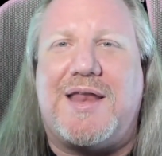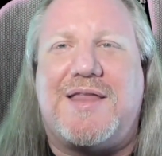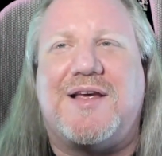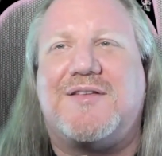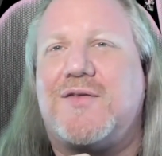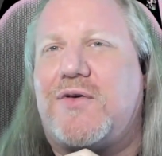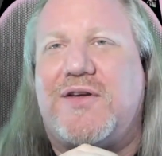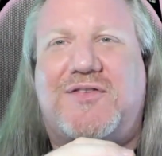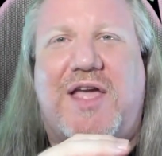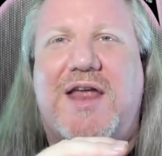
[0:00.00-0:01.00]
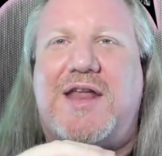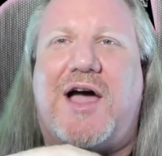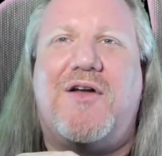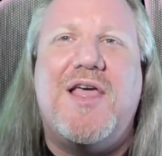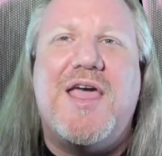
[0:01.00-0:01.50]
Doesn't really stand
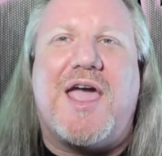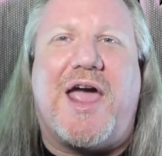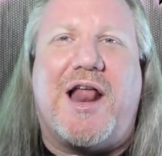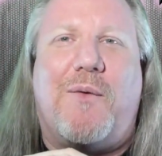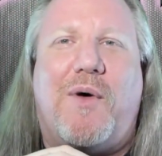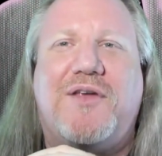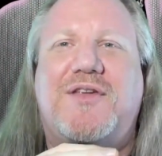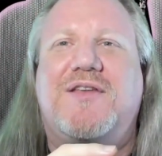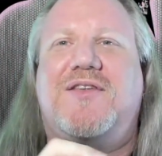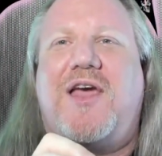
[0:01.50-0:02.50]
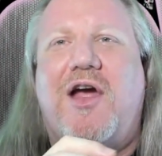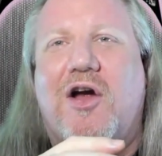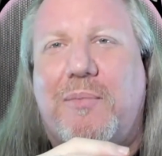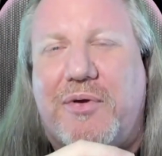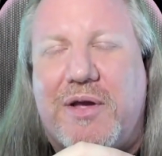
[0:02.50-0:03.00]
out. And I wasn't
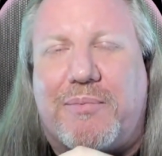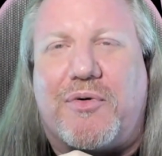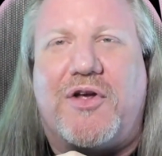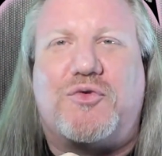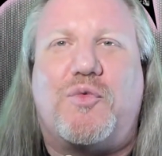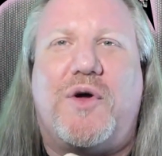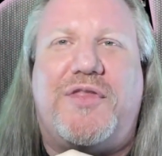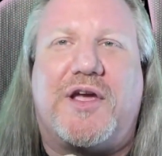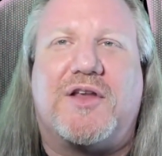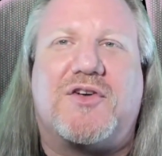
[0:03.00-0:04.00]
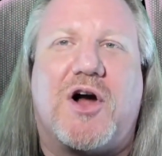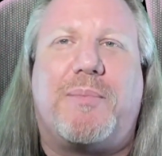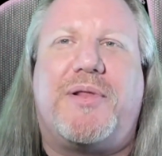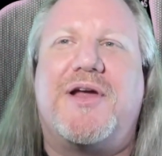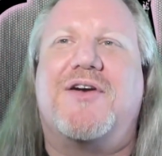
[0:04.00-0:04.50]
terribly impressed with what the guitar
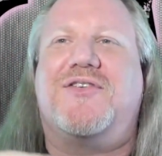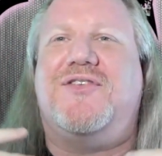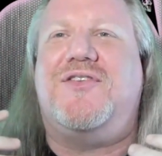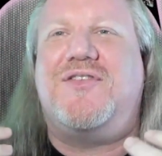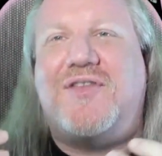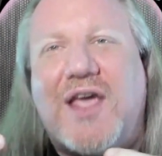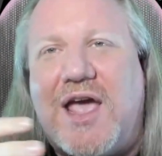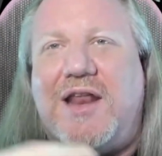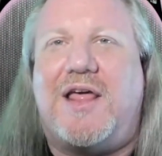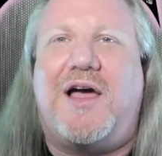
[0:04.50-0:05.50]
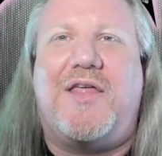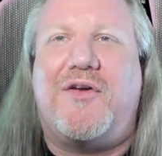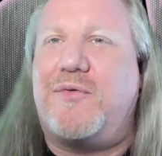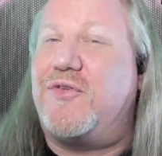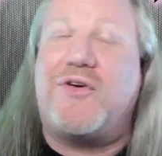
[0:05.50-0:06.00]
players did.
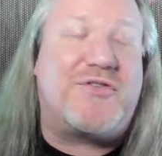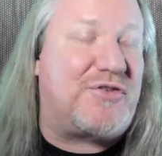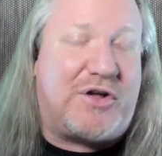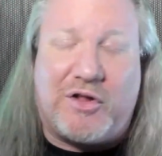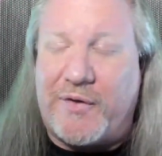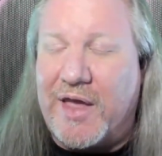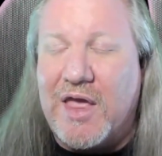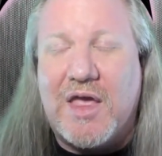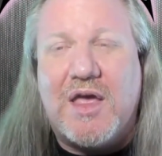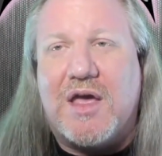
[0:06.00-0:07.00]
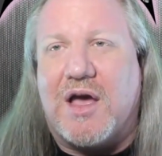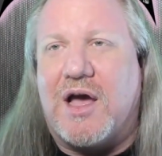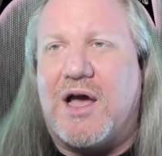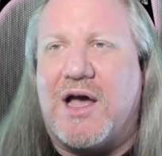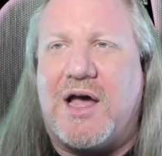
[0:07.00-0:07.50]
There was no soloing.
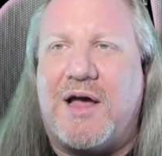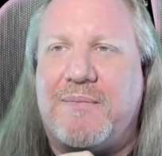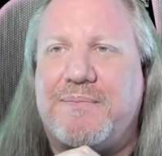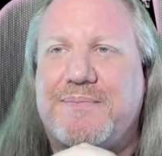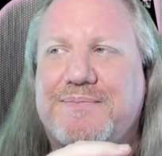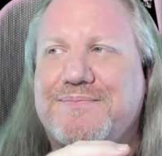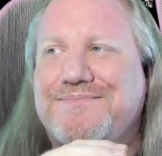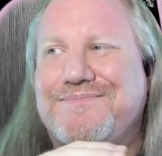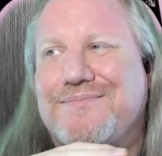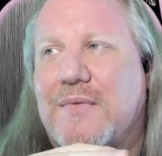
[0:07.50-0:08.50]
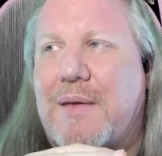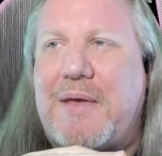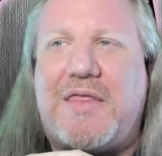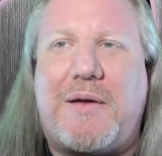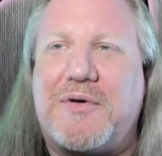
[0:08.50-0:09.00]
They
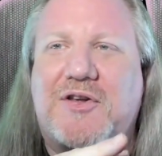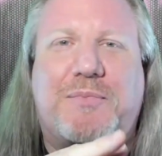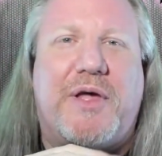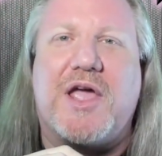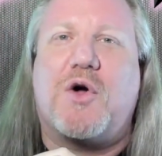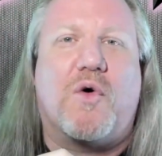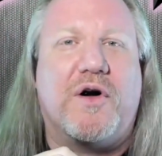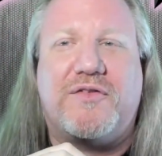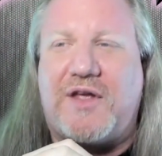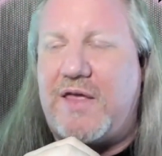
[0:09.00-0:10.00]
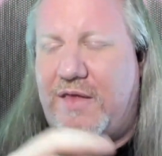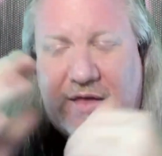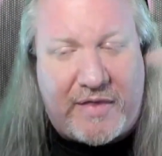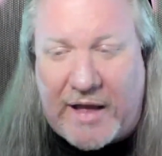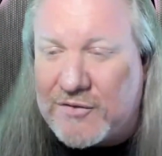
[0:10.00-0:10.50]
were just playing chords. And
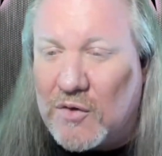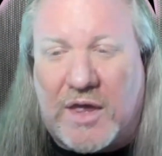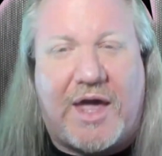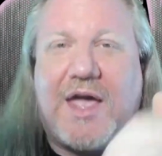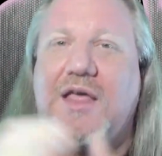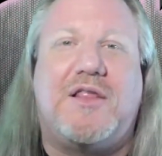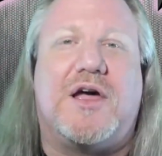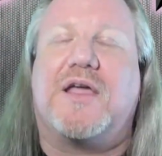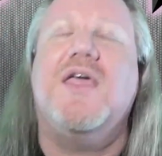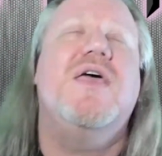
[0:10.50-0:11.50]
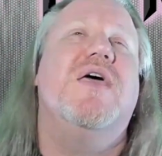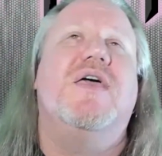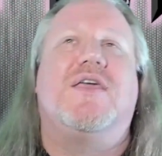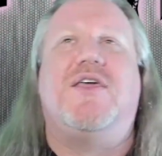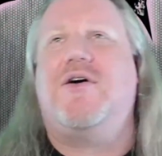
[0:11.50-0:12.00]
that's okay. Look,
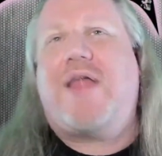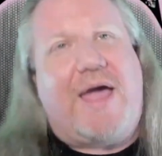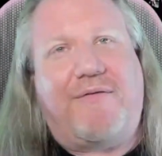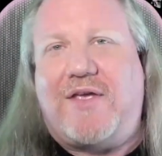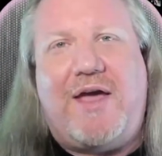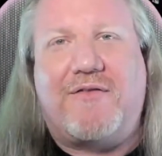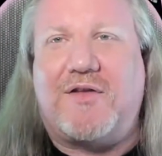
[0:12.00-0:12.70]
you don't have to have